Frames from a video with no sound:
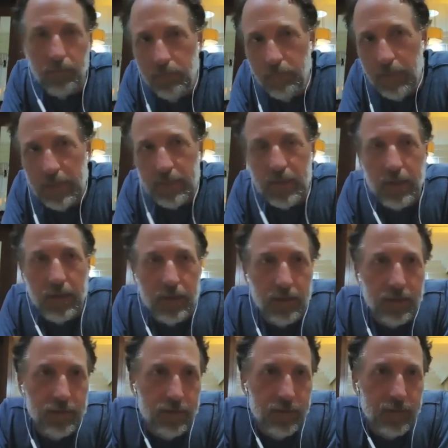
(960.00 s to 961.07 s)
missing
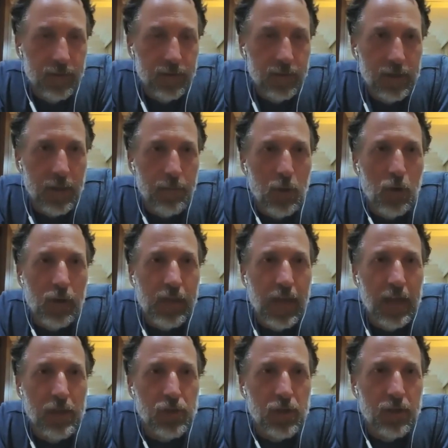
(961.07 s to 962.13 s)

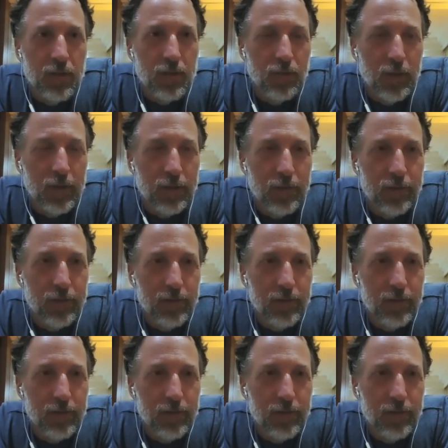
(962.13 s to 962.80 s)
communication with,